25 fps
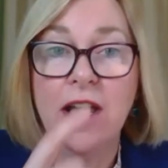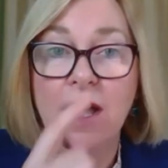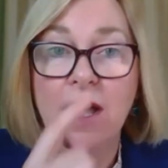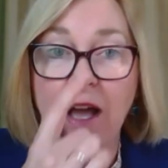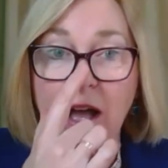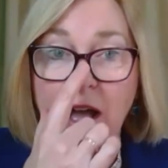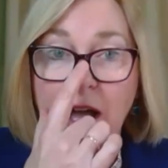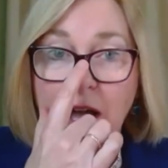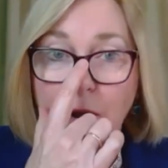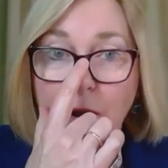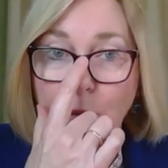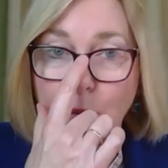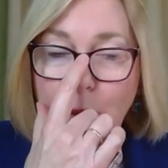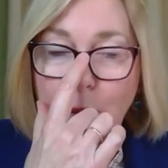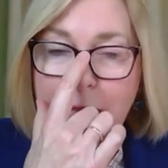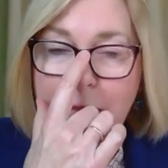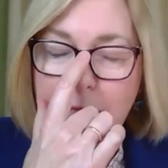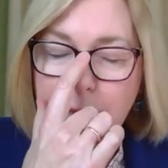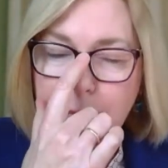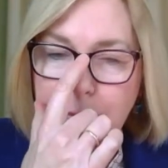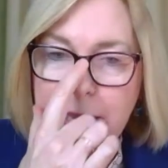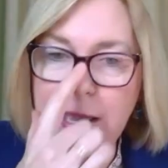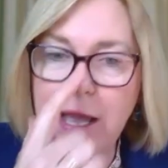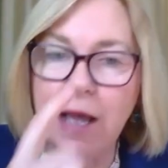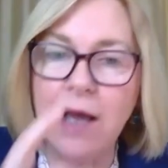uh, way
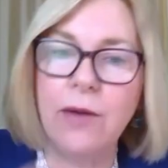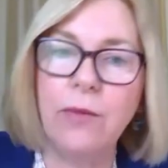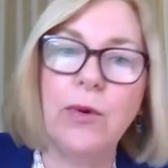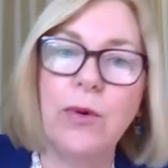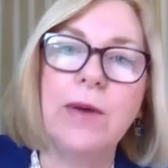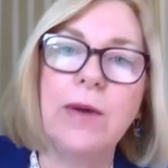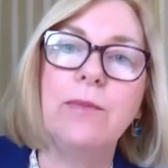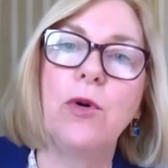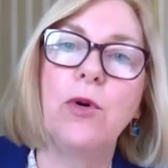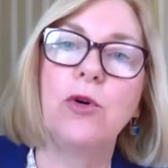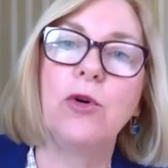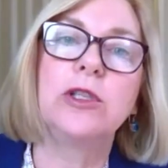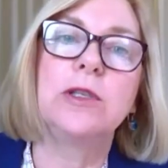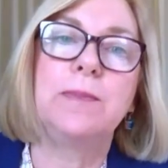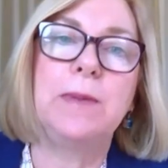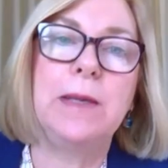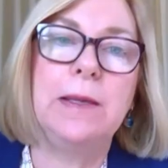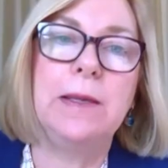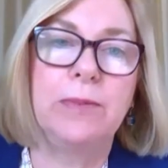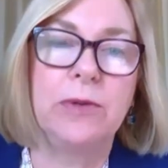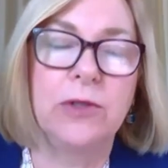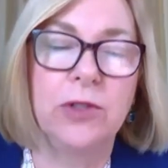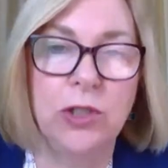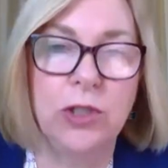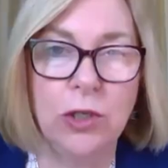beyond what most
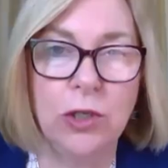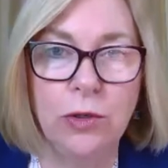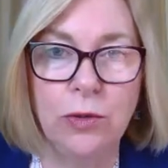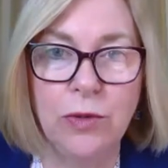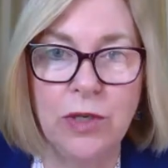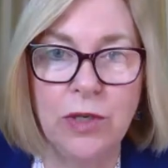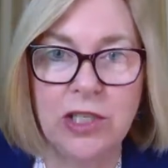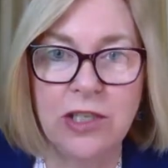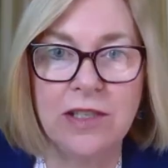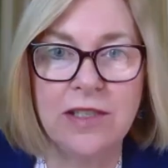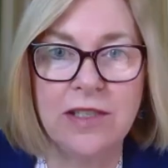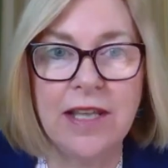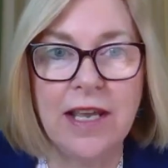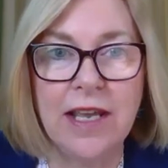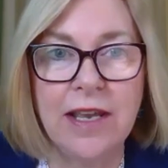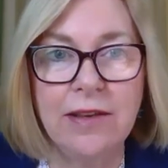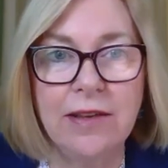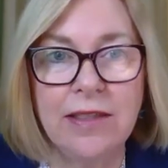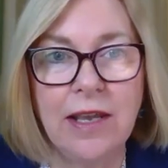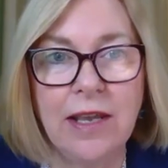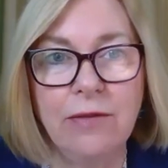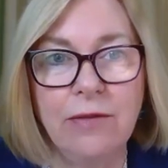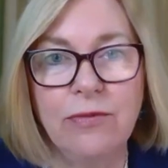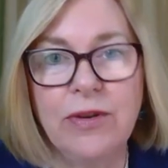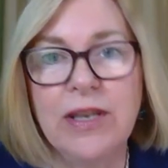people do, which is they,
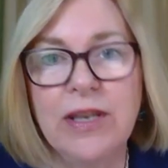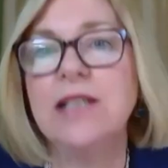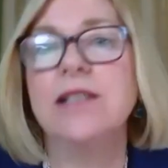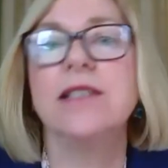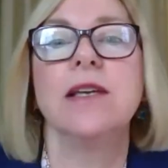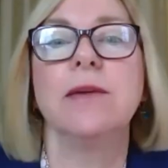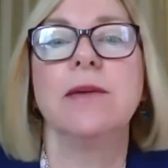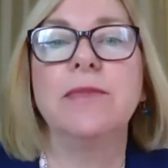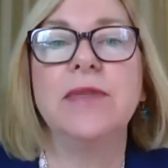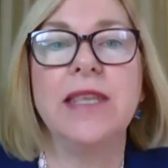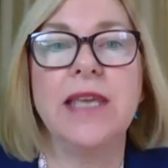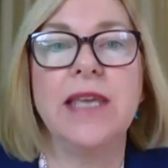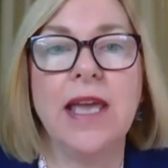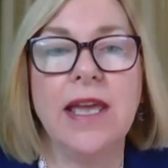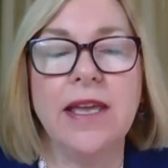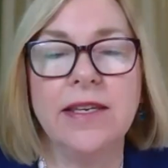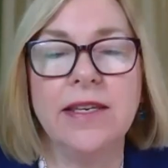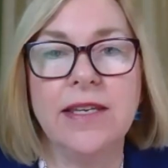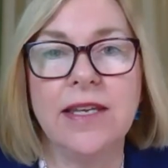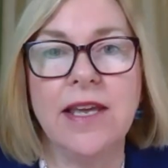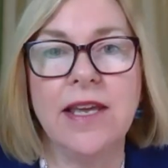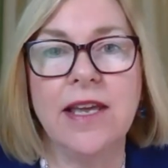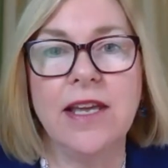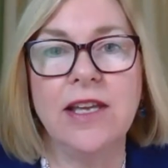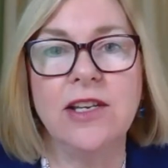they read some of the
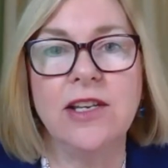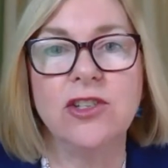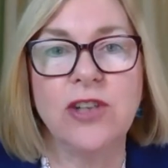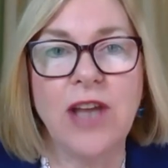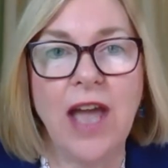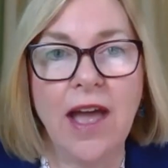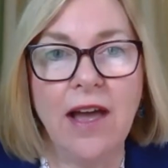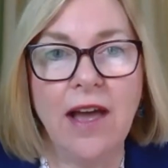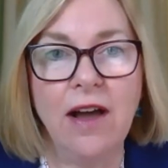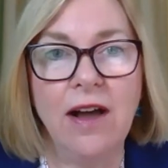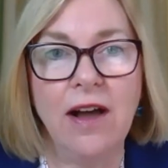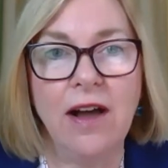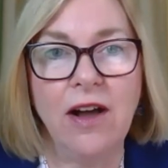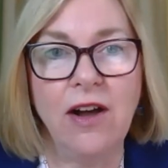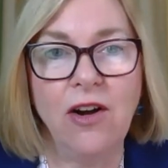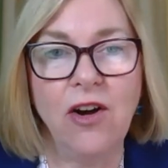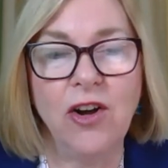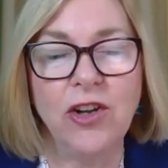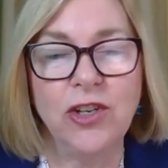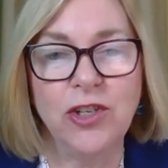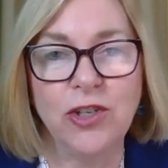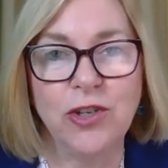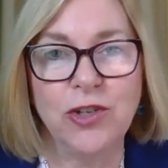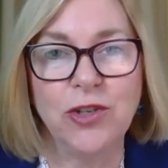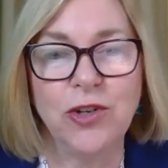ADH, uh, uh
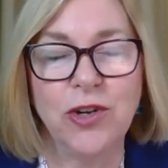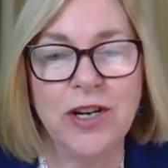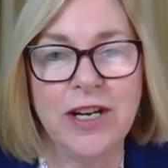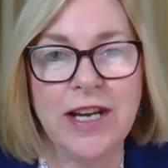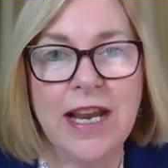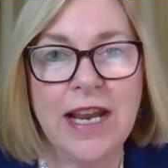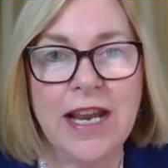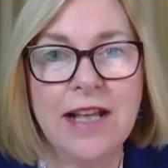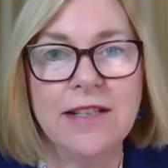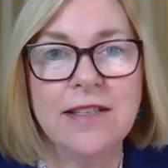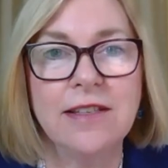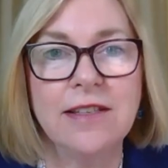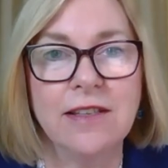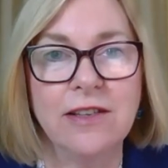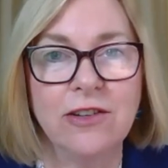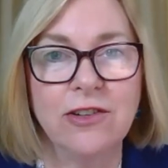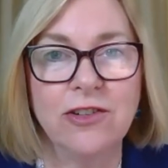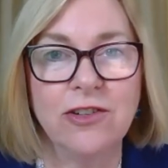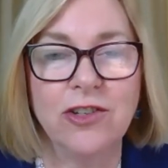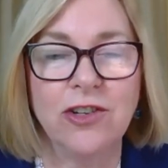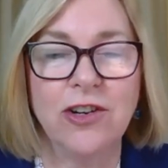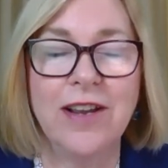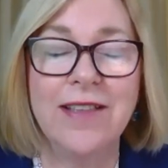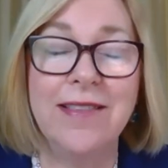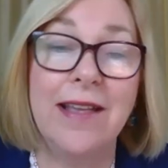Autor Donan Hanson
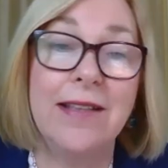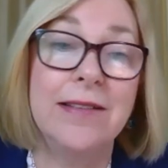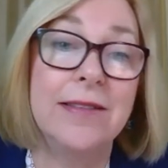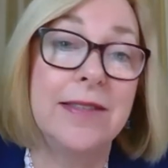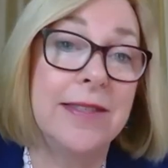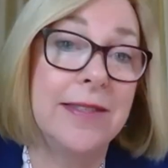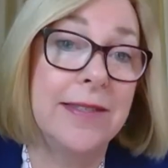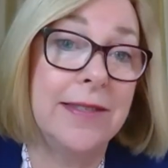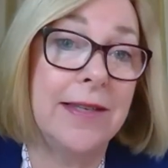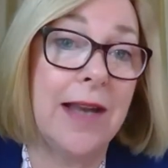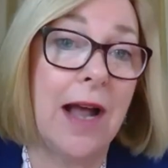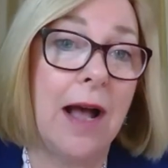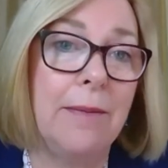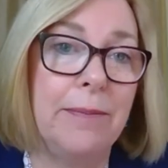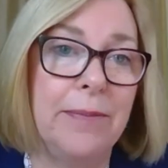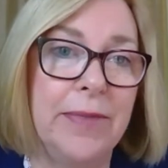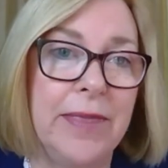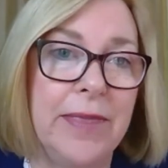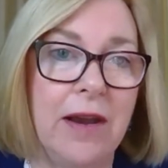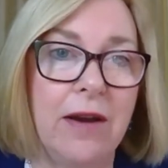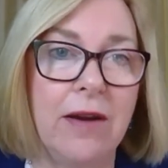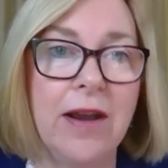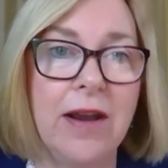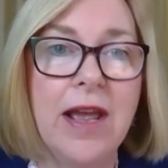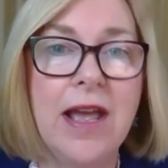literature, and then stop
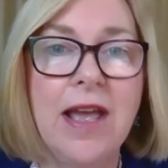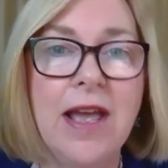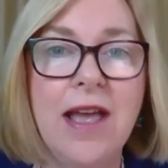there.